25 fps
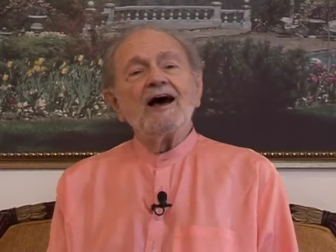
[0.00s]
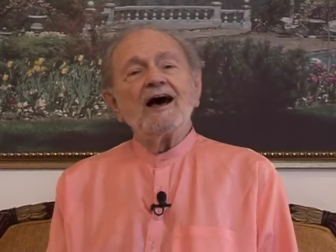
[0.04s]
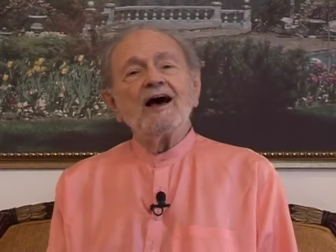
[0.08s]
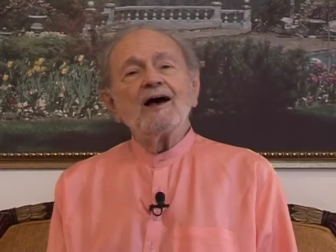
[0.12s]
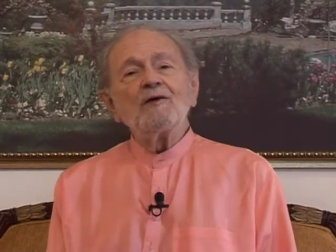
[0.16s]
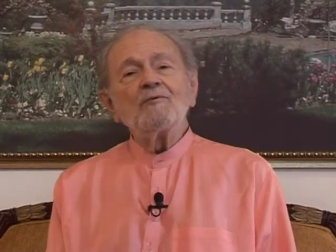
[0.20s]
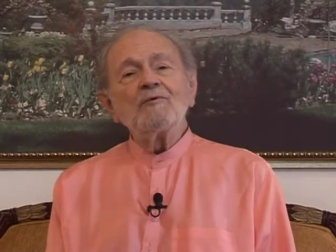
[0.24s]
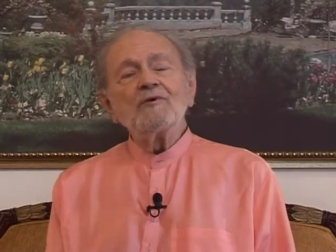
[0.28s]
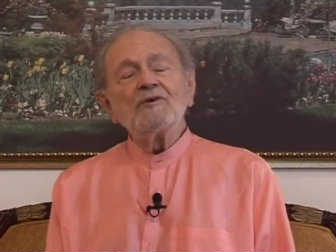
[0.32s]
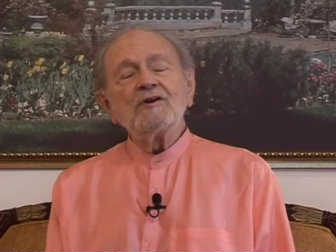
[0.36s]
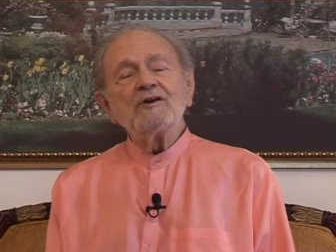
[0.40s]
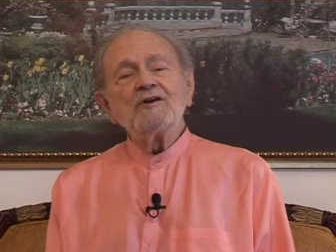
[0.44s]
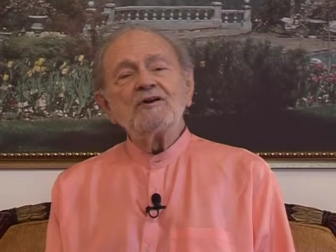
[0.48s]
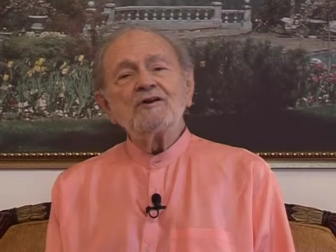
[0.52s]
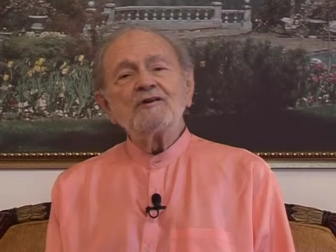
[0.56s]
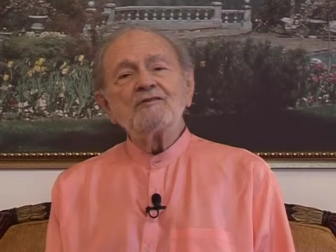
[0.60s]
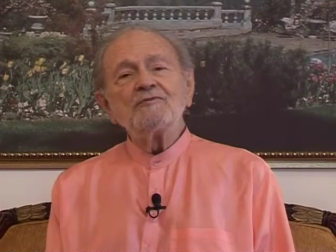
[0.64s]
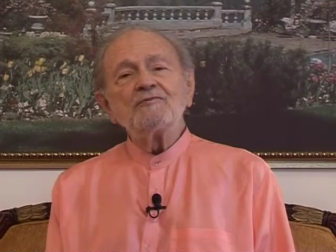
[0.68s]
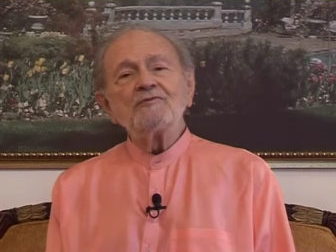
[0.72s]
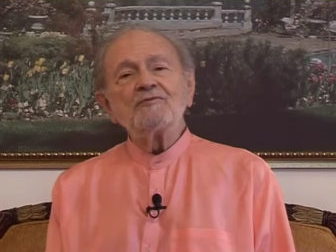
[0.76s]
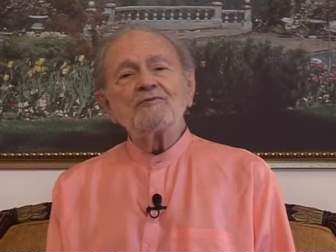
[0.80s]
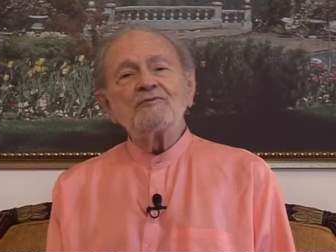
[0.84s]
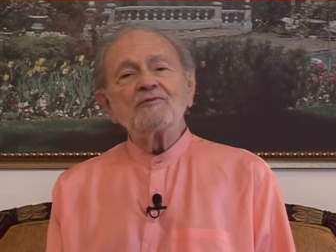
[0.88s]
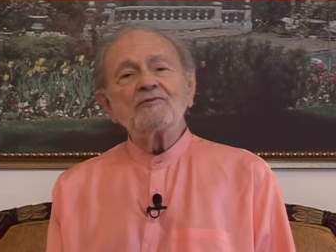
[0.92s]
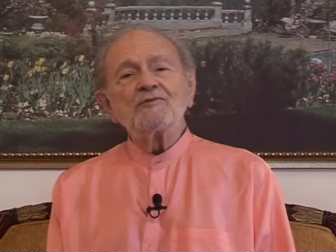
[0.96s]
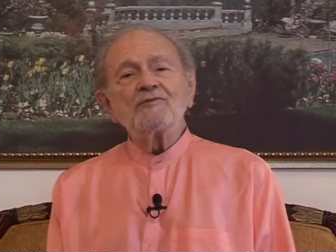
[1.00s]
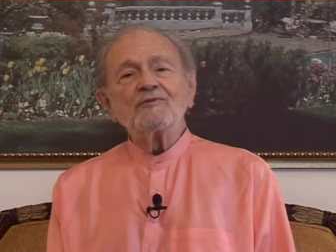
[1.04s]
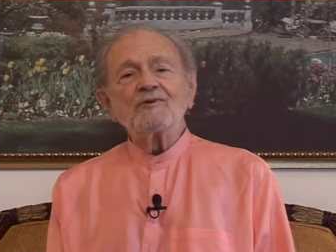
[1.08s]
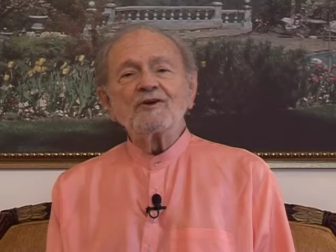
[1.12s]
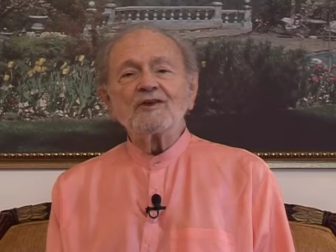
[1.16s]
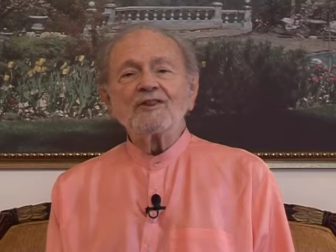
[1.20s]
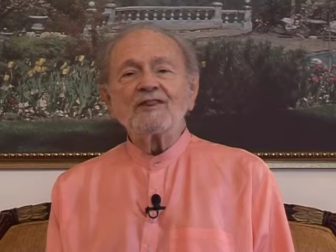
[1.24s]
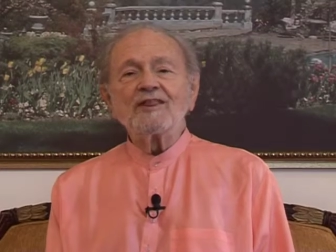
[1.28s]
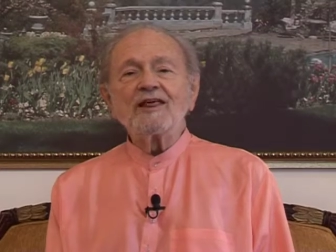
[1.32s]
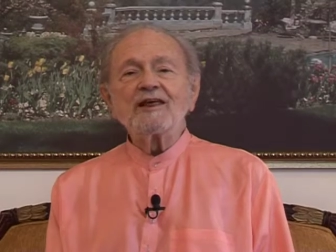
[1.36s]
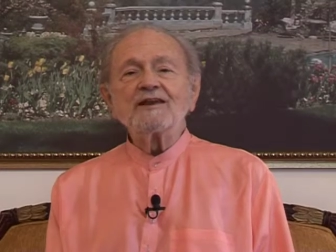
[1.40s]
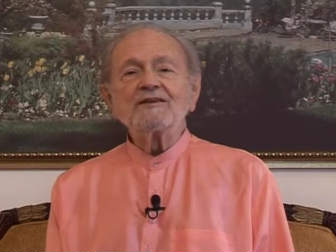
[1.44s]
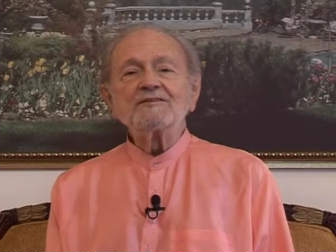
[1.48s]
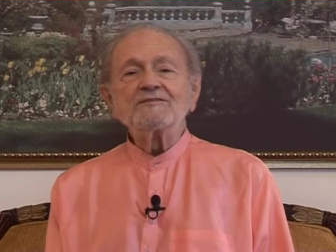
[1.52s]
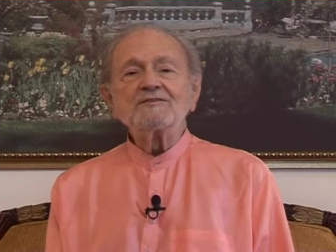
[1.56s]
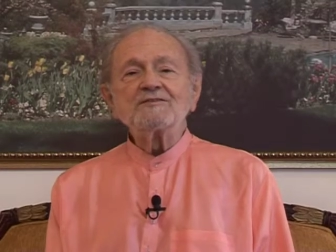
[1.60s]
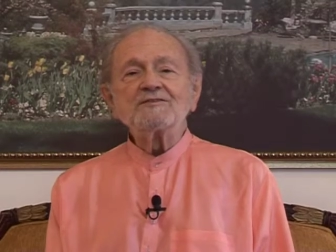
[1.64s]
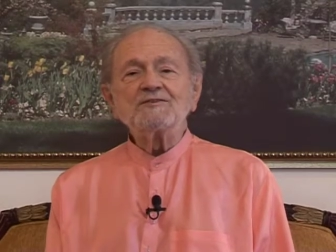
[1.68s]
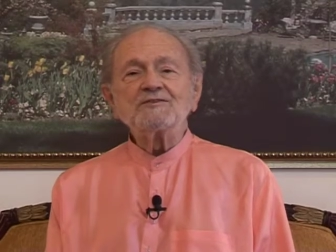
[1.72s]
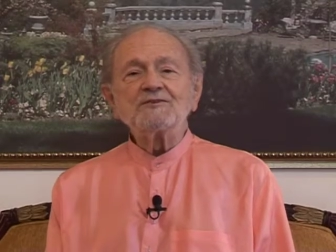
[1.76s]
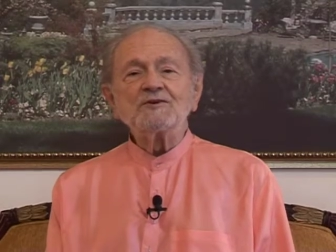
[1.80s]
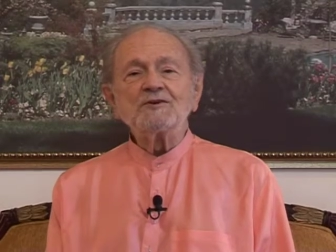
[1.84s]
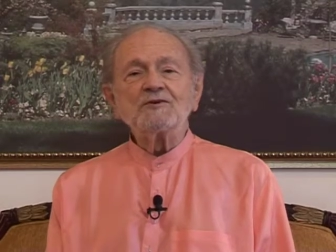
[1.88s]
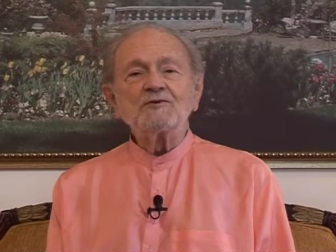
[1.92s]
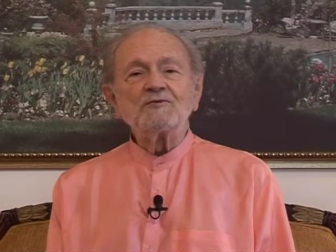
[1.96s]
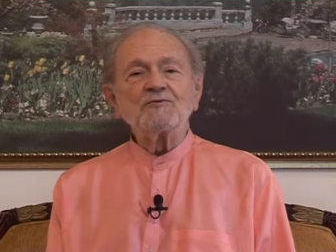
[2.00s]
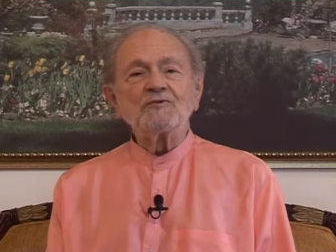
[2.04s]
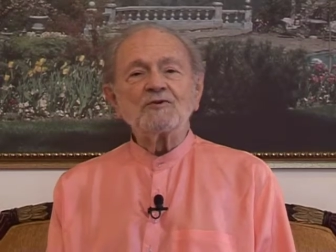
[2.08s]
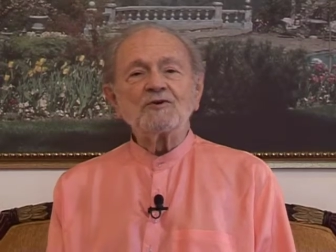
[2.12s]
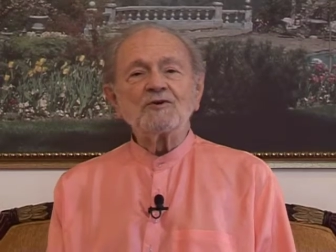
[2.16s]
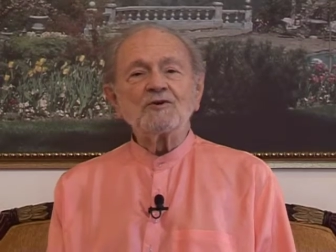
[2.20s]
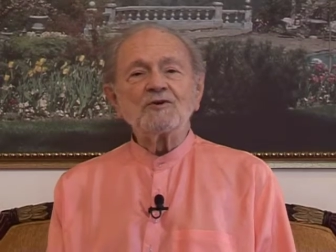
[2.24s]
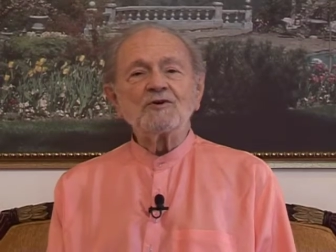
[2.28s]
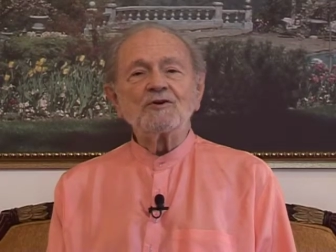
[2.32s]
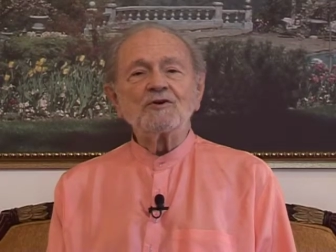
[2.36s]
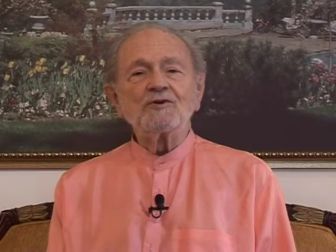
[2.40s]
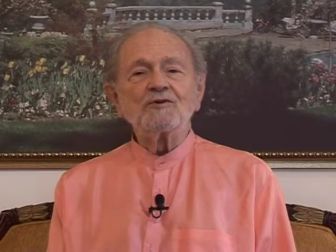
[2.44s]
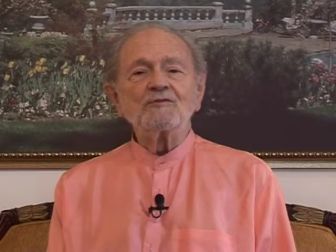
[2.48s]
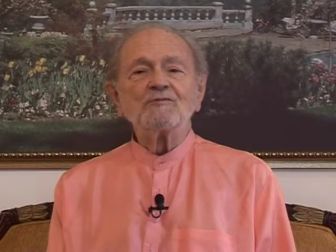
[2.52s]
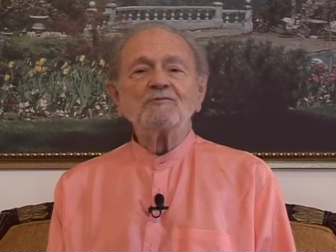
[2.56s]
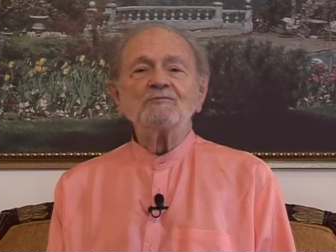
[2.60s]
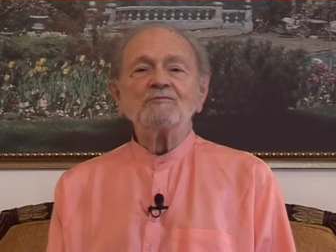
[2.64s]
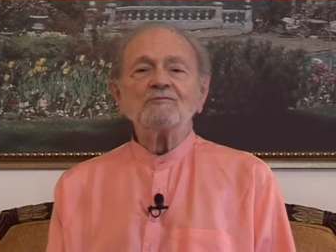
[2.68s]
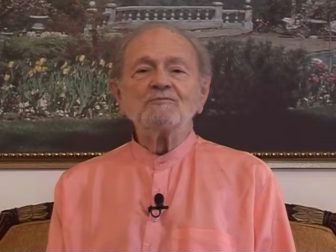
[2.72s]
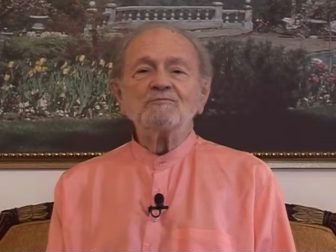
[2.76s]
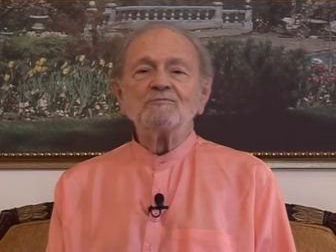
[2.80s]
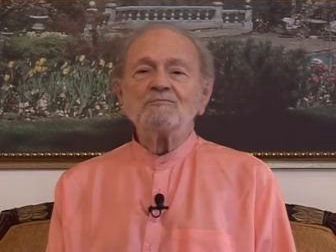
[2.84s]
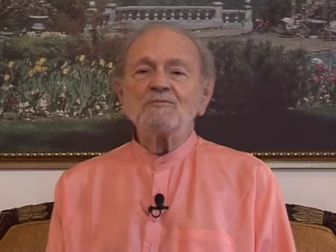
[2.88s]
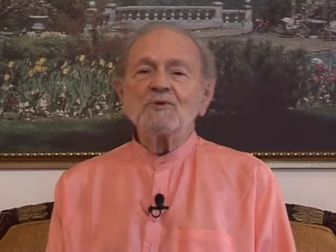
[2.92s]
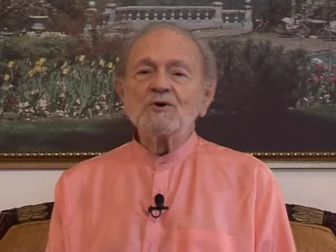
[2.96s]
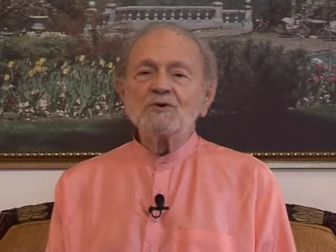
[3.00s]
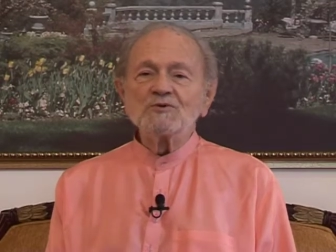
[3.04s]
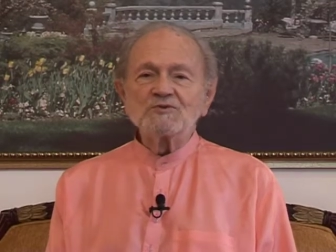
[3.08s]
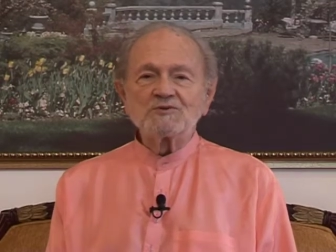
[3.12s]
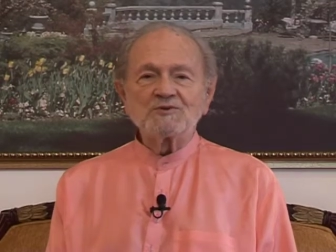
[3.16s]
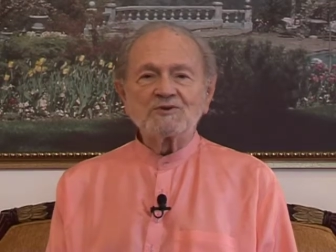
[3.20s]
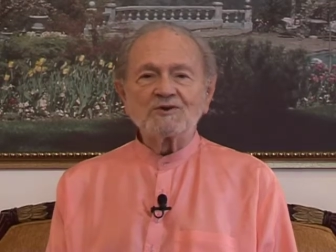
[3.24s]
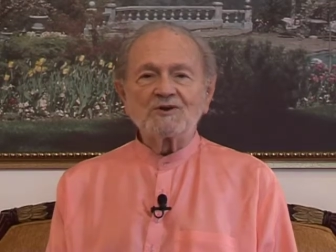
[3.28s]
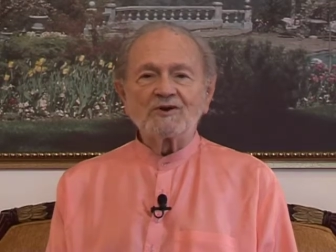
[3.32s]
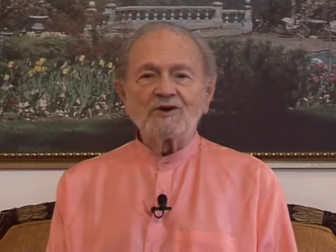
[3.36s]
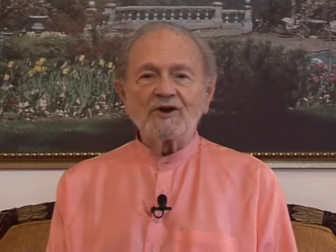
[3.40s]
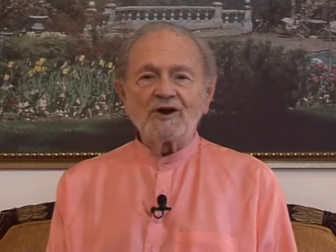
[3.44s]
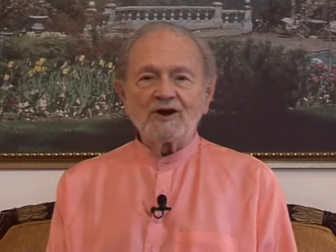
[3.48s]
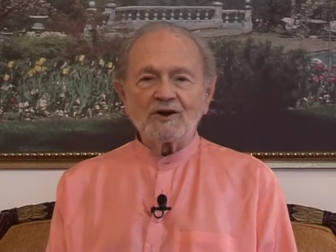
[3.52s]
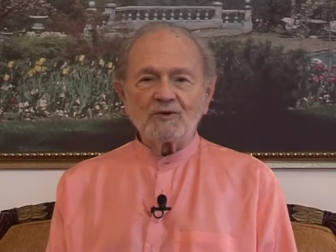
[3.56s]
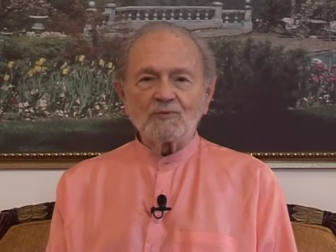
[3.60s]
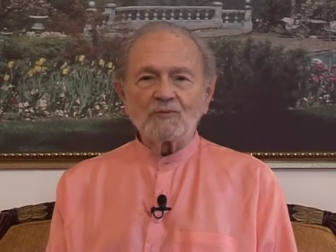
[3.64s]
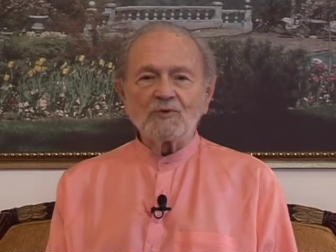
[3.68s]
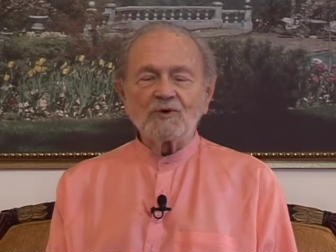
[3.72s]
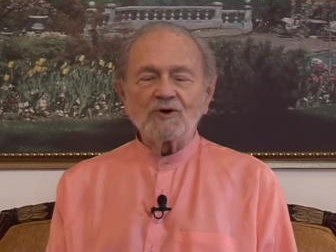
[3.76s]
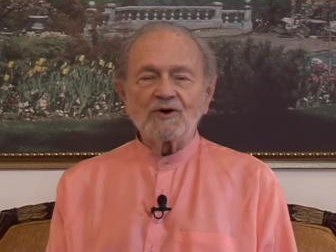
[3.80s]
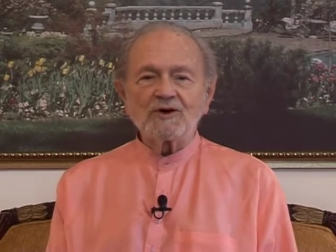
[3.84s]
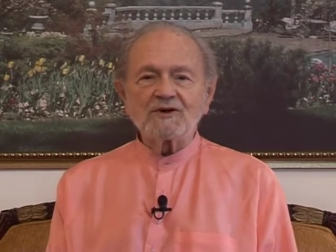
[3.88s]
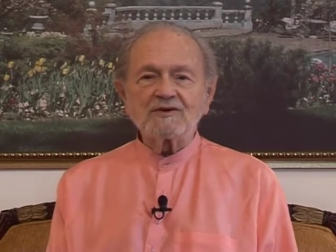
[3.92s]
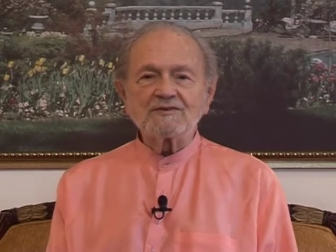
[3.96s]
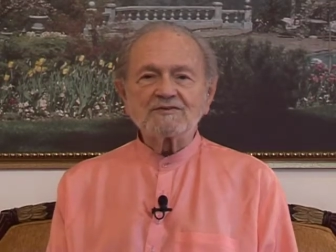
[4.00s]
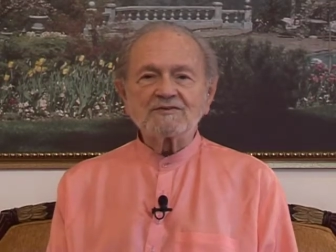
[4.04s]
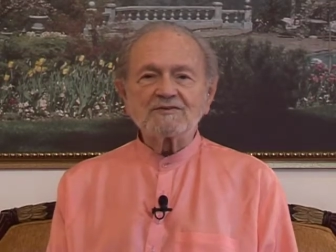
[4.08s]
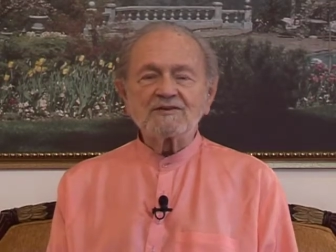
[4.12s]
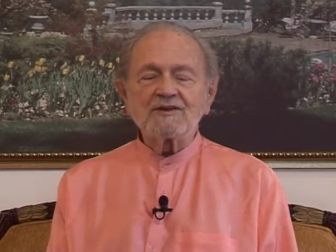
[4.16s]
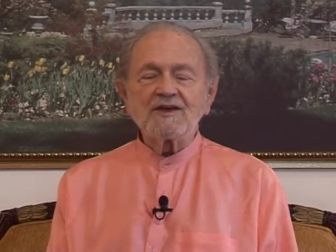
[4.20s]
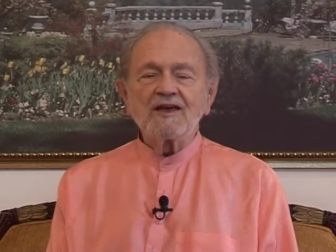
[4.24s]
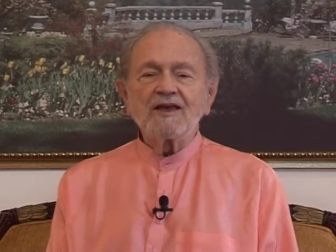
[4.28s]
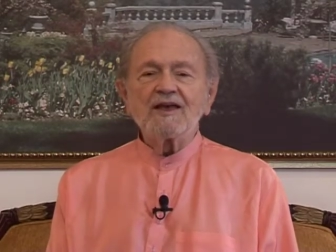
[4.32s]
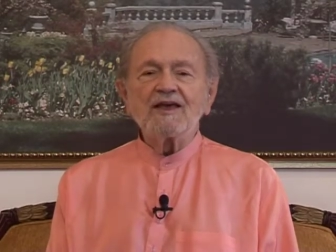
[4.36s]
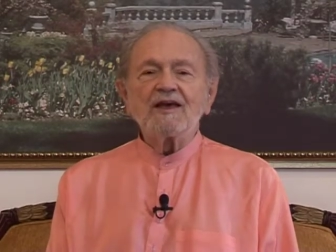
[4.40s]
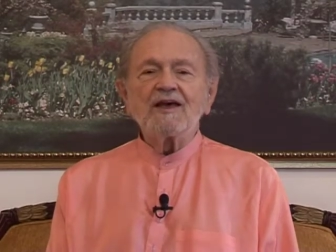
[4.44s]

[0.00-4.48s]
I wonder if that isn't true for most great works.